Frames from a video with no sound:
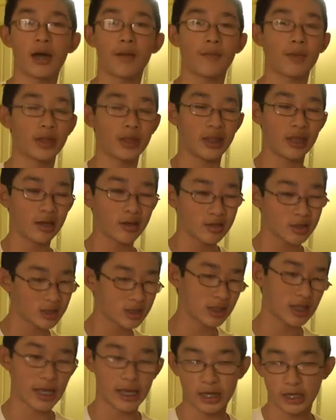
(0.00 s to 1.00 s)
I mean, they're
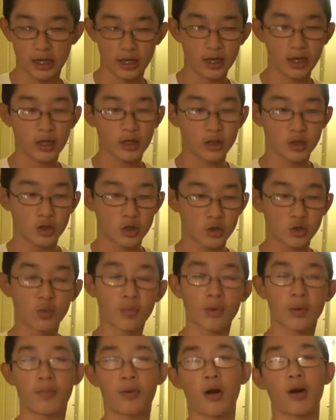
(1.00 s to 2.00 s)
just like
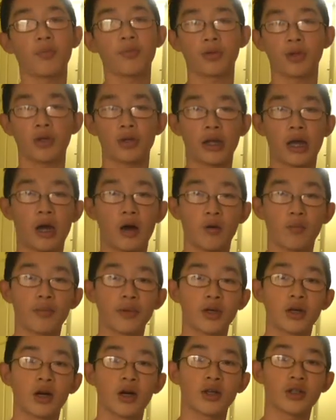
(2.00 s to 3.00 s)
super popular now
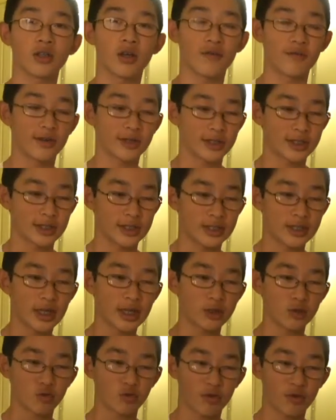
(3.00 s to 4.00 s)
because of their
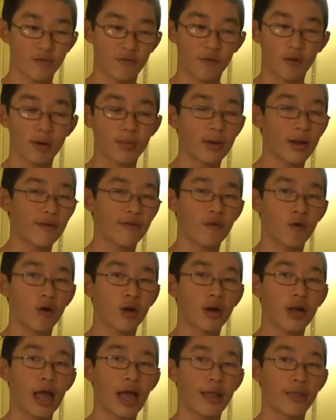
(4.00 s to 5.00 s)
success with the
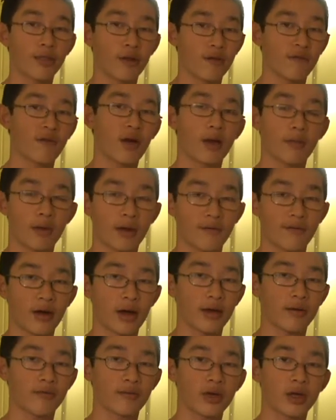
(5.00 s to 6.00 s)
4x4 and their
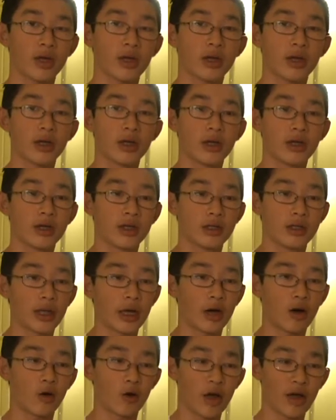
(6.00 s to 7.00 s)
5x5.
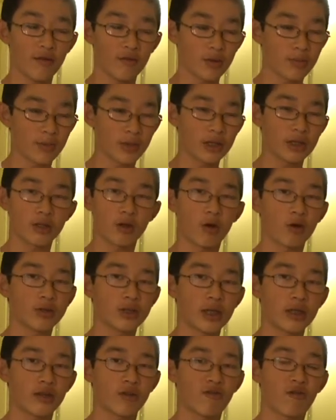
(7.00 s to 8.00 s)
Now, everybody knows
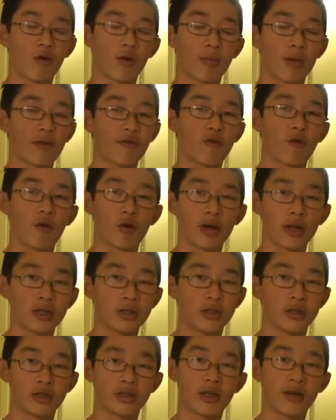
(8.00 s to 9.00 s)
that their 4x4
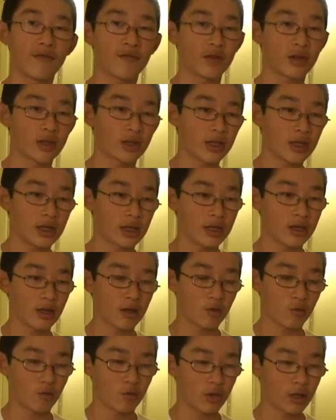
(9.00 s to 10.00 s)
is definitely
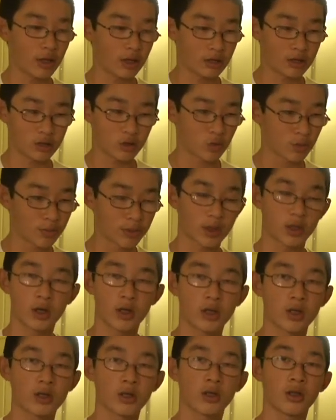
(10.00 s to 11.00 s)
like super
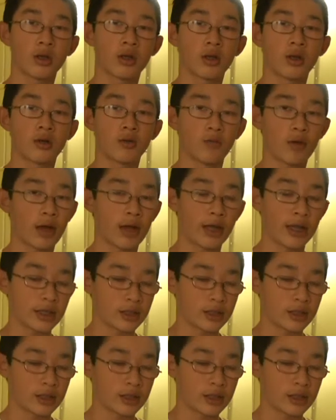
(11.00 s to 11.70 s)
good, right?